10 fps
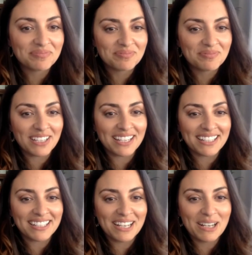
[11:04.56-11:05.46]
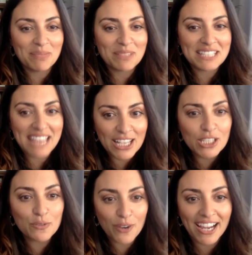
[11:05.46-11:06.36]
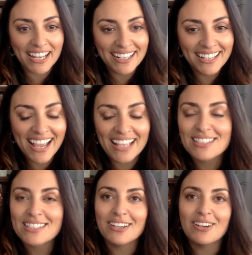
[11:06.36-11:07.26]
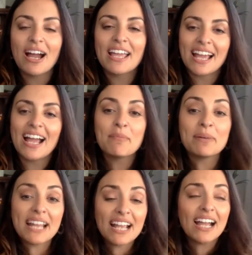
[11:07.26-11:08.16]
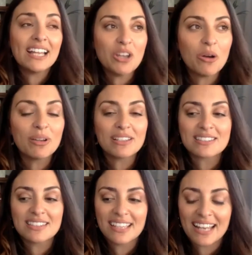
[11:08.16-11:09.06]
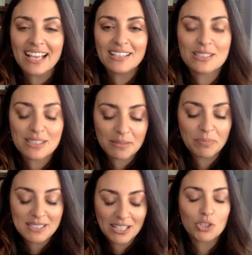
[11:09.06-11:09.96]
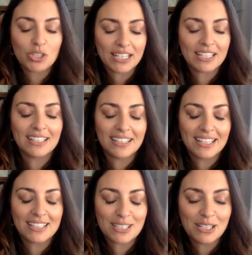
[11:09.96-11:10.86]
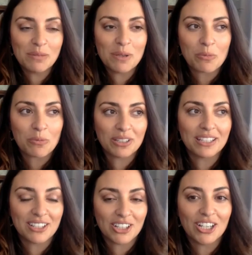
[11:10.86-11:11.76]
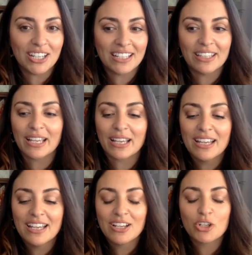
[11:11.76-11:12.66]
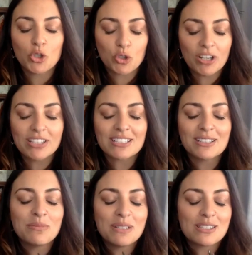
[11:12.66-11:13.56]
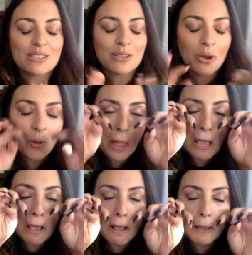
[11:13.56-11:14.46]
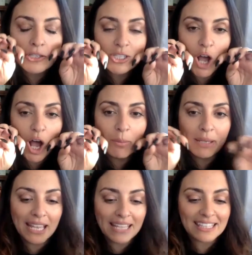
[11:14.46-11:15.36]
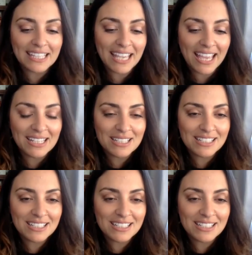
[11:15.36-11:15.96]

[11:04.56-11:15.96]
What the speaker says: like stage fright. And so I know it has potential, like it's going to be really good, and like it's going to be so like sobby at the end,